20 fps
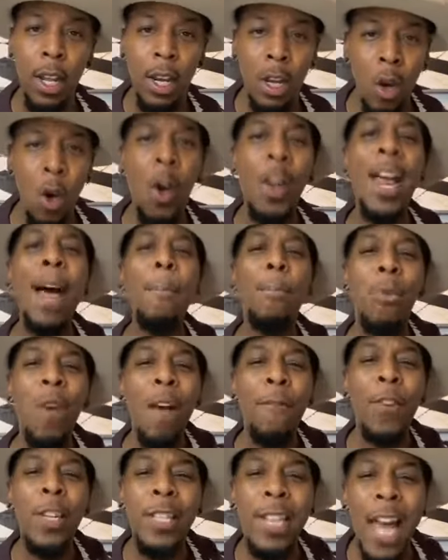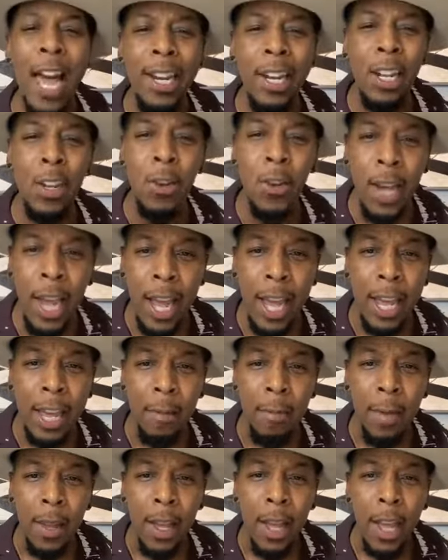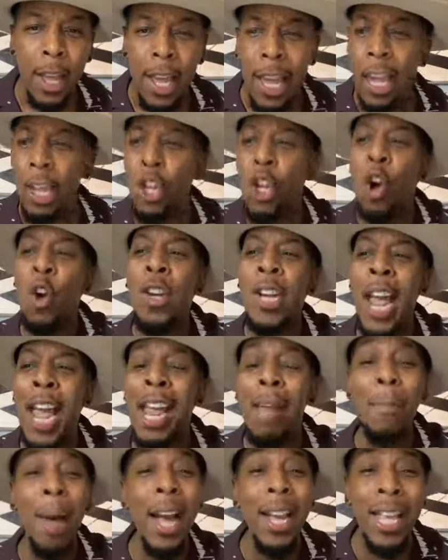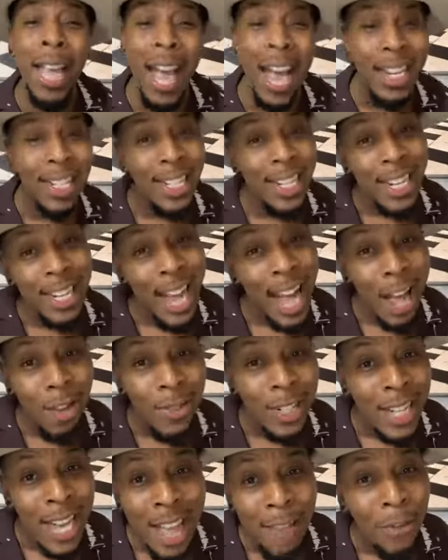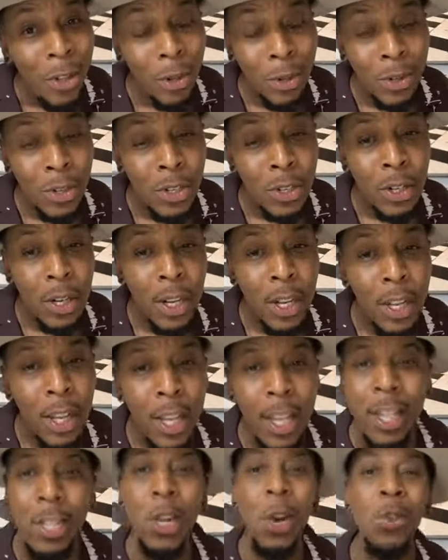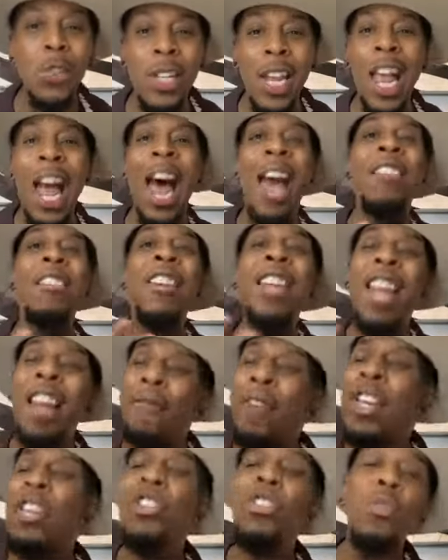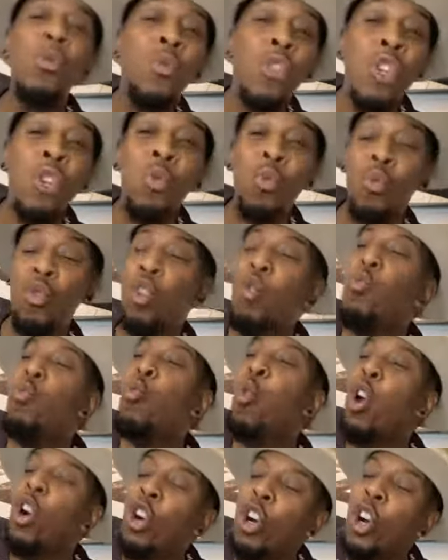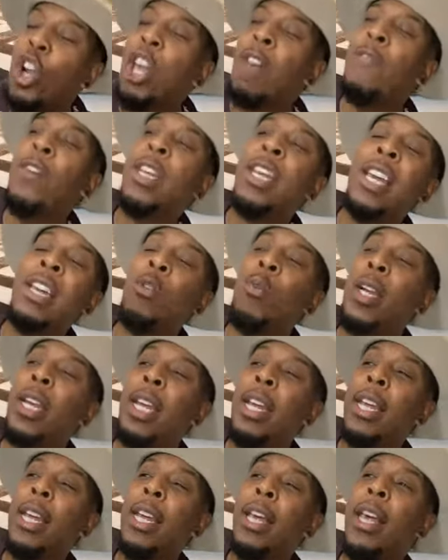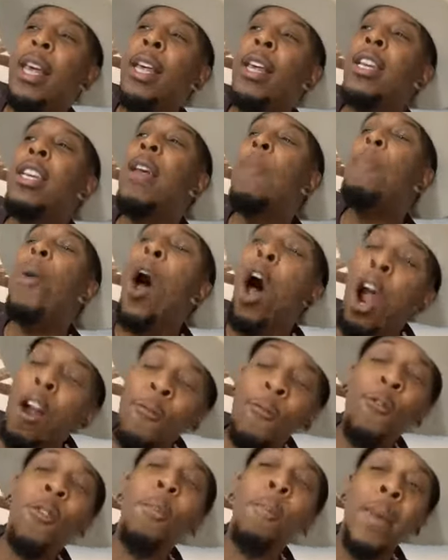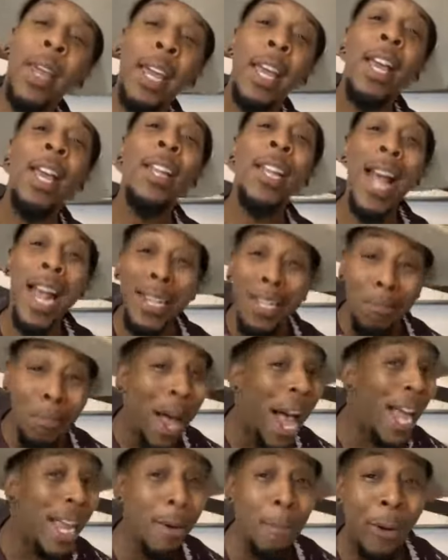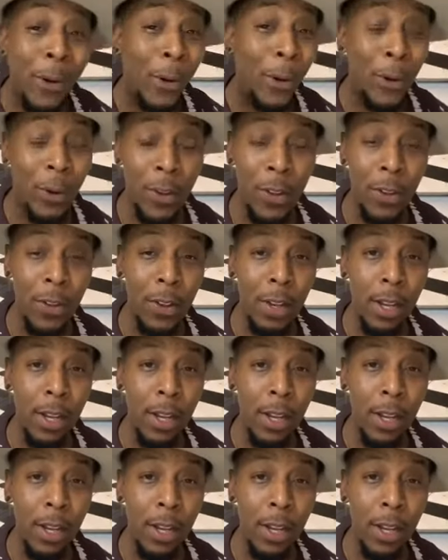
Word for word: Lord, I prophesied in your name. In your name, I casted out devils. He's going to say, I never knew you, you worker of iniquity. Depart from me. That's Bible.